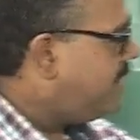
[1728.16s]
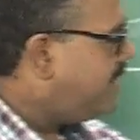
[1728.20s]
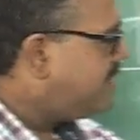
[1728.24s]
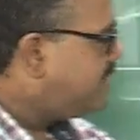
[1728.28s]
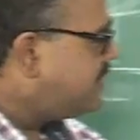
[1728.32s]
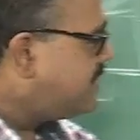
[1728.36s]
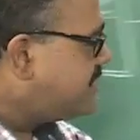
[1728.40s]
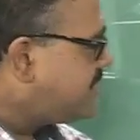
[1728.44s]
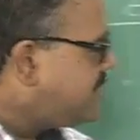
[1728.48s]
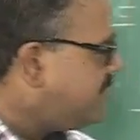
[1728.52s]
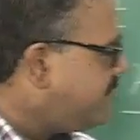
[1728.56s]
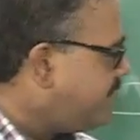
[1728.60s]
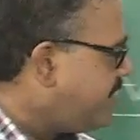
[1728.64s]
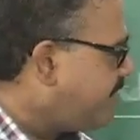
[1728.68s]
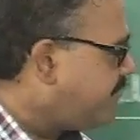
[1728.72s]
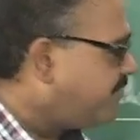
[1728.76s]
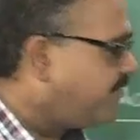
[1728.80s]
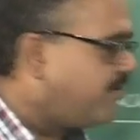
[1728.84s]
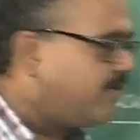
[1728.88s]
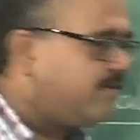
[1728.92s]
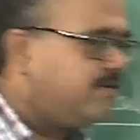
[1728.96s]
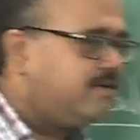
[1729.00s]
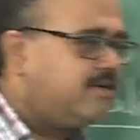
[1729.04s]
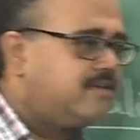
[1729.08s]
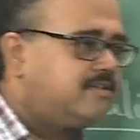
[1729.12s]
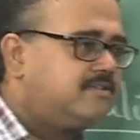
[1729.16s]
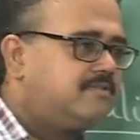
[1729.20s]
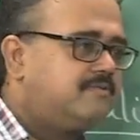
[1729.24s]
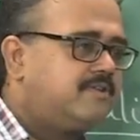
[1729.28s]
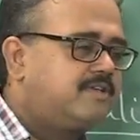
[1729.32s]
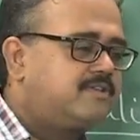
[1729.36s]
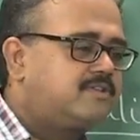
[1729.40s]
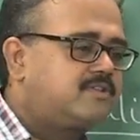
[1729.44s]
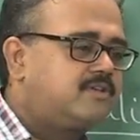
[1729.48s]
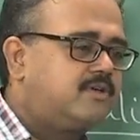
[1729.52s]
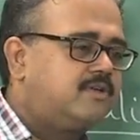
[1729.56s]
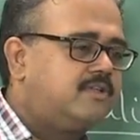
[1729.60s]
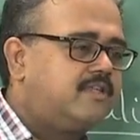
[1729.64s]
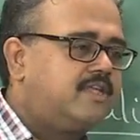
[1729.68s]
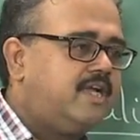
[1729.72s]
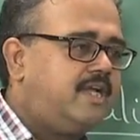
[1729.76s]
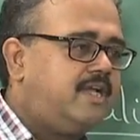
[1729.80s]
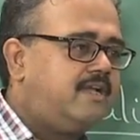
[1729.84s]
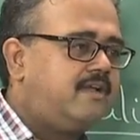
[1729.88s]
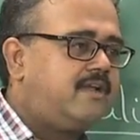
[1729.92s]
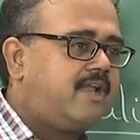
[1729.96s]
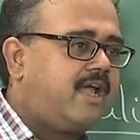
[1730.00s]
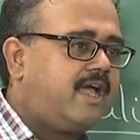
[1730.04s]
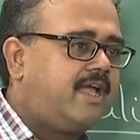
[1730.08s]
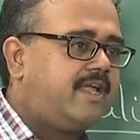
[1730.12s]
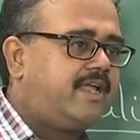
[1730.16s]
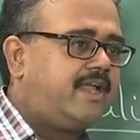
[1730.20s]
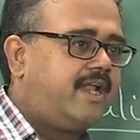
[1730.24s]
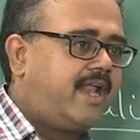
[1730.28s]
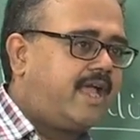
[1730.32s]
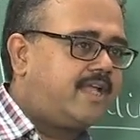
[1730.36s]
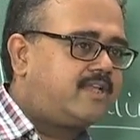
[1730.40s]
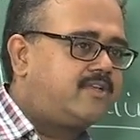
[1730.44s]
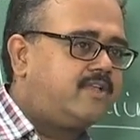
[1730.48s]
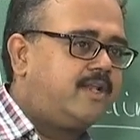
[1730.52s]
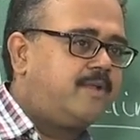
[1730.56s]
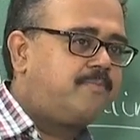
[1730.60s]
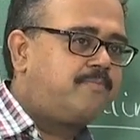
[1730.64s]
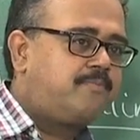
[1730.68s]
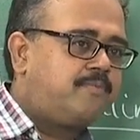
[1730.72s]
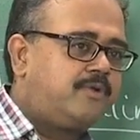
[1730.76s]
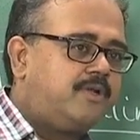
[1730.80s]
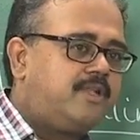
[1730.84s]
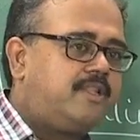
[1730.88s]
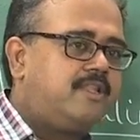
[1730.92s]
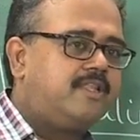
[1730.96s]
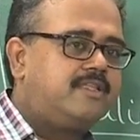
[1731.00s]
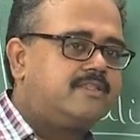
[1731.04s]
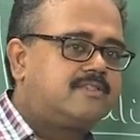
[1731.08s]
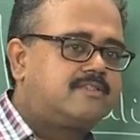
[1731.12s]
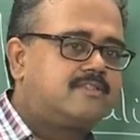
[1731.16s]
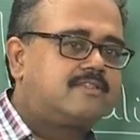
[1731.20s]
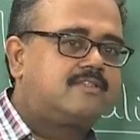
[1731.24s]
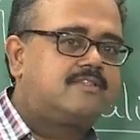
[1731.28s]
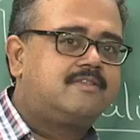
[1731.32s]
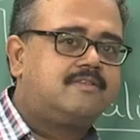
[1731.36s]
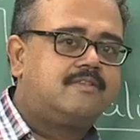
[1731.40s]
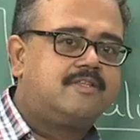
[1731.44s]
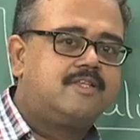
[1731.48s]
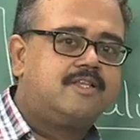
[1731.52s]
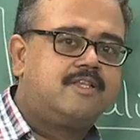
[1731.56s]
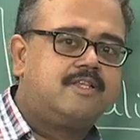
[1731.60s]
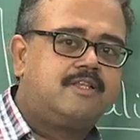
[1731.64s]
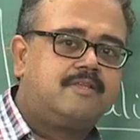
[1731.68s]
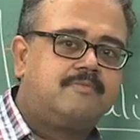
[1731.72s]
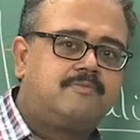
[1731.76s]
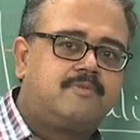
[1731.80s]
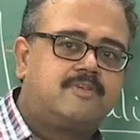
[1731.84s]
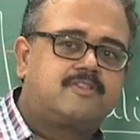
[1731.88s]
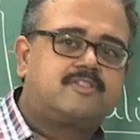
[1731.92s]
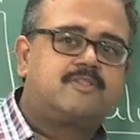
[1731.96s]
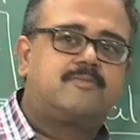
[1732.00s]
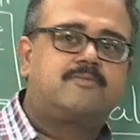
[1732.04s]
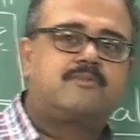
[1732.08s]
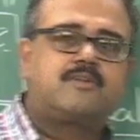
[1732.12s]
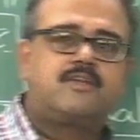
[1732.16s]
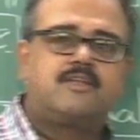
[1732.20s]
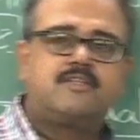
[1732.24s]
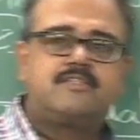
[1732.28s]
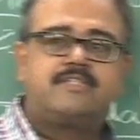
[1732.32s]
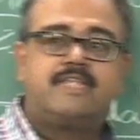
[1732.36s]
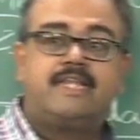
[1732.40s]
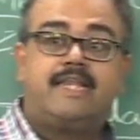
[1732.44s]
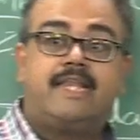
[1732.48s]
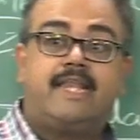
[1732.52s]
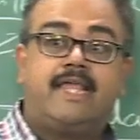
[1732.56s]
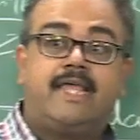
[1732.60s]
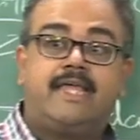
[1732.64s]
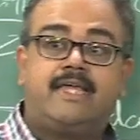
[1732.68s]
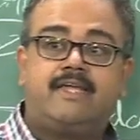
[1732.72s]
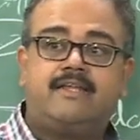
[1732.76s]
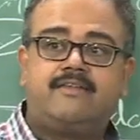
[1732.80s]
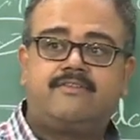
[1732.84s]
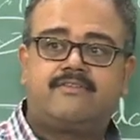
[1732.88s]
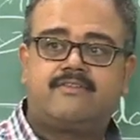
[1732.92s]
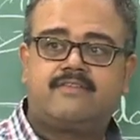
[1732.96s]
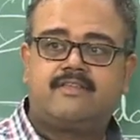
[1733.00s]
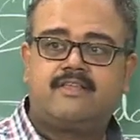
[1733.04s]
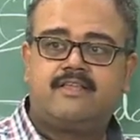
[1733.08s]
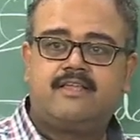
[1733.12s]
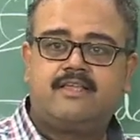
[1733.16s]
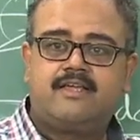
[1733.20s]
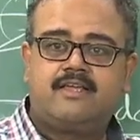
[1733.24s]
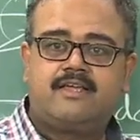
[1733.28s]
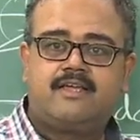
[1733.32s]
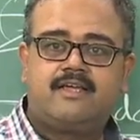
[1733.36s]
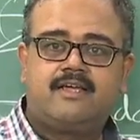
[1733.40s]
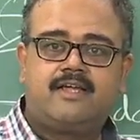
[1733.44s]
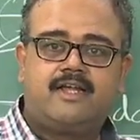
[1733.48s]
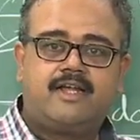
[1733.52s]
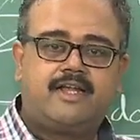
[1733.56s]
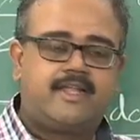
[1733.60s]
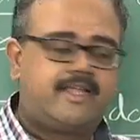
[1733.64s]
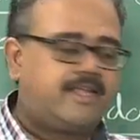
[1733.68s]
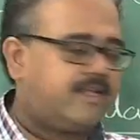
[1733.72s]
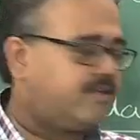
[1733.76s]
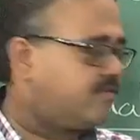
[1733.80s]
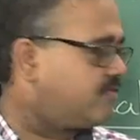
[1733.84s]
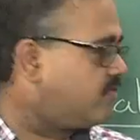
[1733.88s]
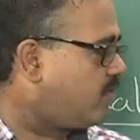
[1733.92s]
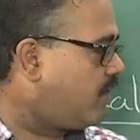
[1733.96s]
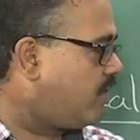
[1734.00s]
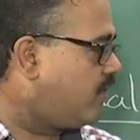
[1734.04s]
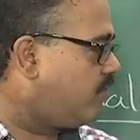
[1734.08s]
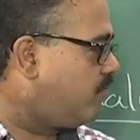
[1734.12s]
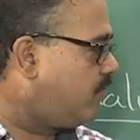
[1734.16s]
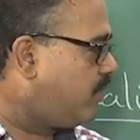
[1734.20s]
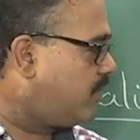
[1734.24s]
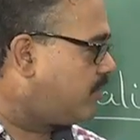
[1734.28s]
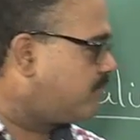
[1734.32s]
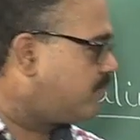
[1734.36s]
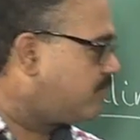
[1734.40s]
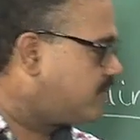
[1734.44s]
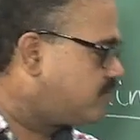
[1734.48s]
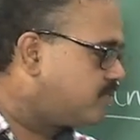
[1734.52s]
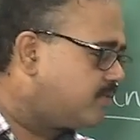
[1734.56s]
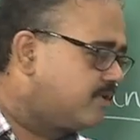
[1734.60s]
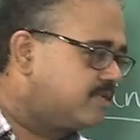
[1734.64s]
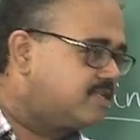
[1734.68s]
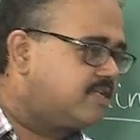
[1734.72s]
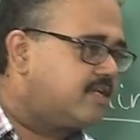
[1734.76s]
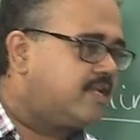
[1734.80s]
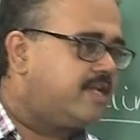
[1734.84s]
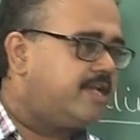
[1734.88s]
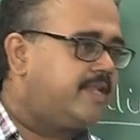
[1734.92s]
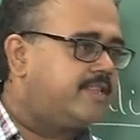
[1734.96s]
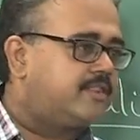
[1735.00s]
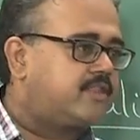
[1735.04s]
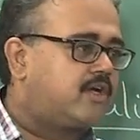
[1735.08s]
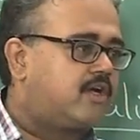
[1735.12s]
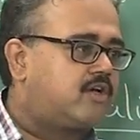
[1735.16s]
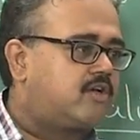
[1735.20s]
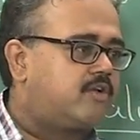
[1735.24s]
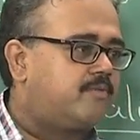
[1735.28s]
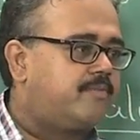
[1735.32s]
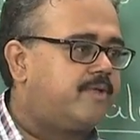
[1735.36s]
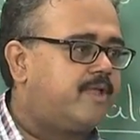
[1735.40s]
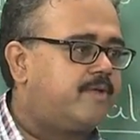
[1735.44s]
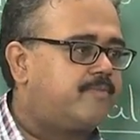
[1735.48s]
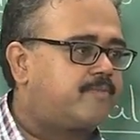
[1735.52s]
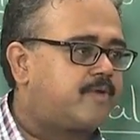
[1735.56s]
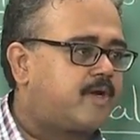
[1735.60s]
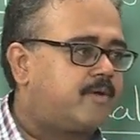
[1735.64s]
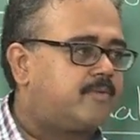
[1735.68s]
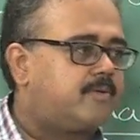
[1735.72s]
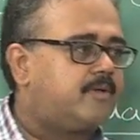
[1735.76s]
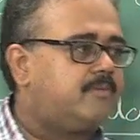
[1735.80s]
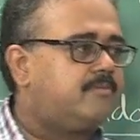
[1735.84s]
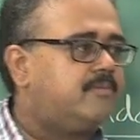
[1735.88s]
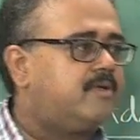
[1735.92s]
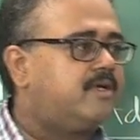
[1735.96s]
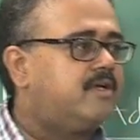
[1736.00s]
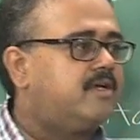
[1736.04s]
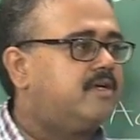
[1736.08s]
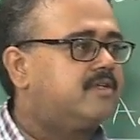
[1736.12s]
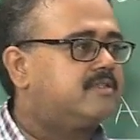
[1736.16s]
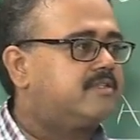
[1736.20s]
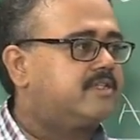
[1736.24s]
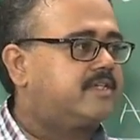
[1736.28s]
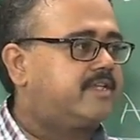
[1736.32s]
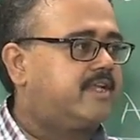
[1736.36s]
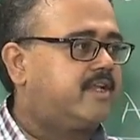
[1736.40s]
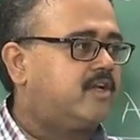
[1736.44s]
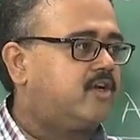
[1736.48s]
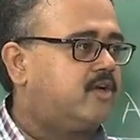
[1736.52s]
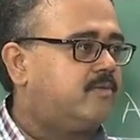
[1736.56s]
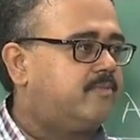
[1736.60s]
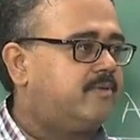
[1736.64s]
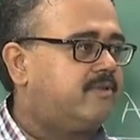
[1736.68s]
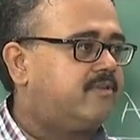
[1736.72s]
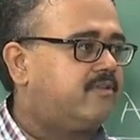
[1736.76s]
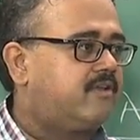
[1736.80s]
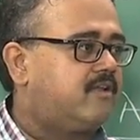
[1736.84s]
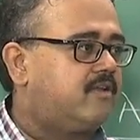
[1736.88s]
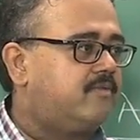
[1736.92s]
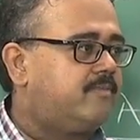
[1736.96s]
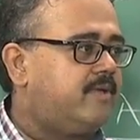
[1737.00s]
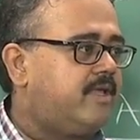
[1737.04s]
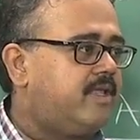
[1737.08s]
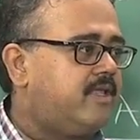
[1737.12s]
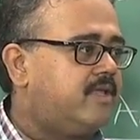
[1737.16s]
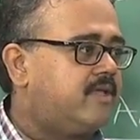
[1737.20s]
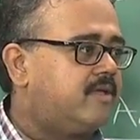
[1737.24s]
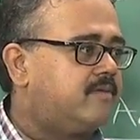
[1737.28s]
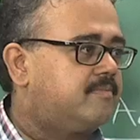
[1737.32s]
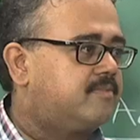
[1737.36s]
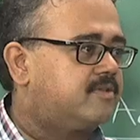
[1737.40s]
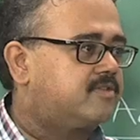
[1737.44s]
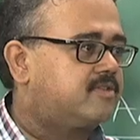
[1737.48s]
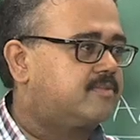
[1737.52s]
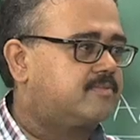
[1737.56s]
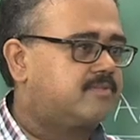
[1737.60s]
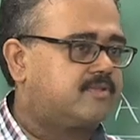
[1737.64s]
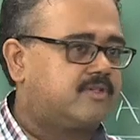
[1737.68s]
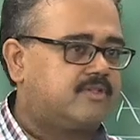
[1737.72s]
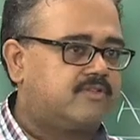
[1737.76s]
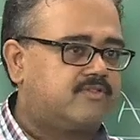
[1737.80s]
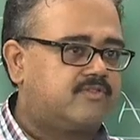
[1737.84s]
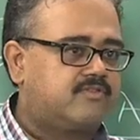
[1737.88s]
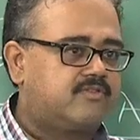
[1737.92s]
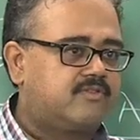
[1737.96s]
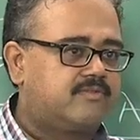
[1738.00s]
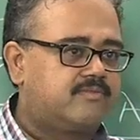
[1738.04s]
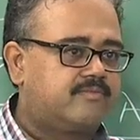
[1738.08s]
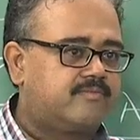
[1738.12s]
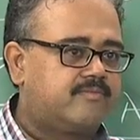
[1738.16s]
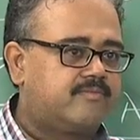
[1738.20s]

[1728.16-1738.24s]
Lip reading: essentially we have shown that I can actually put these perceptrons in layers and I can solve what was originally thought to be a problem that cannot be solved by perceptrons,